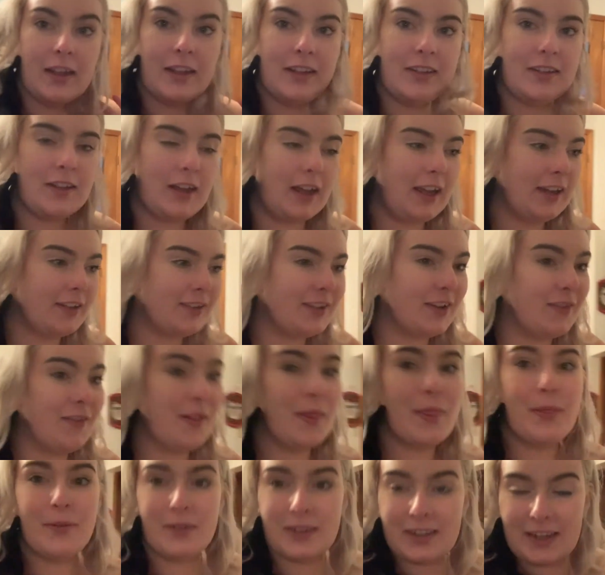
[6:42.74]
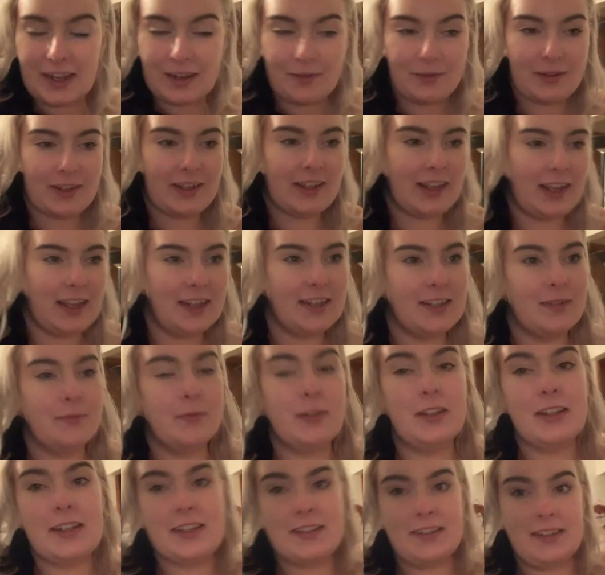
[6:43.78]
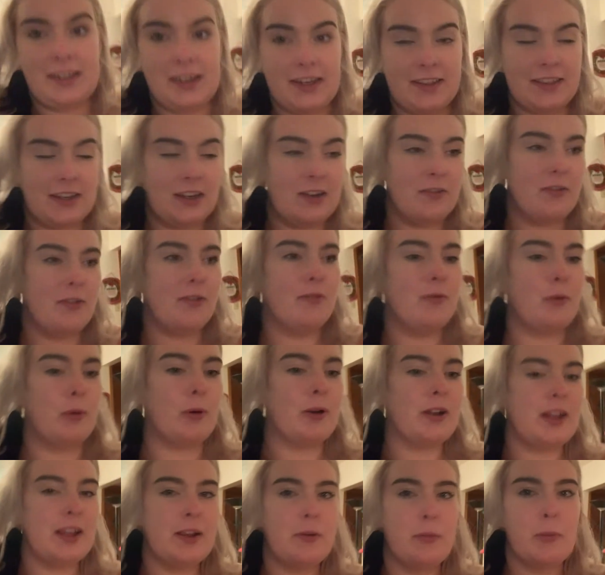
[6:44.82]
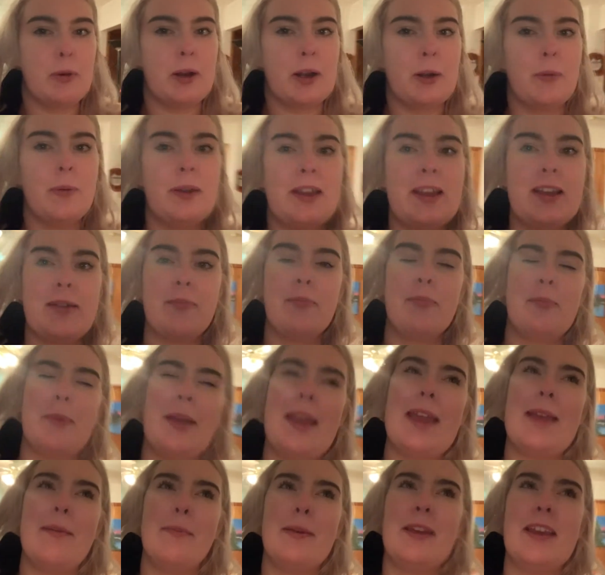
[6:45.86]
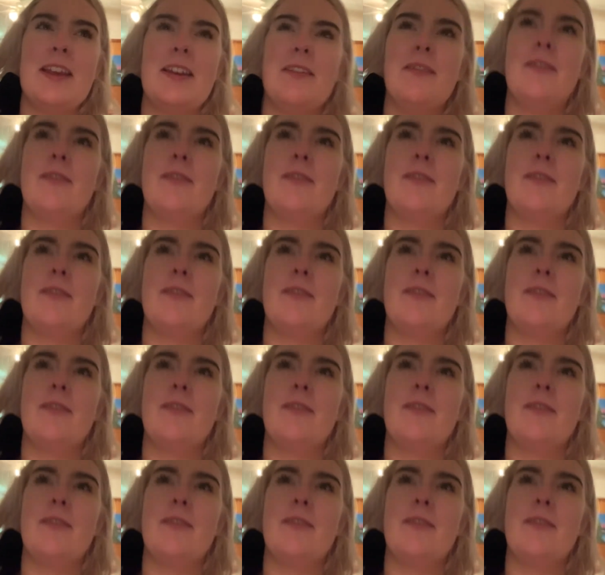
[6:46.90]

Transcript: So I actually have a three-day weekend. I'm really excited. that I'll have a four-day work week, maybe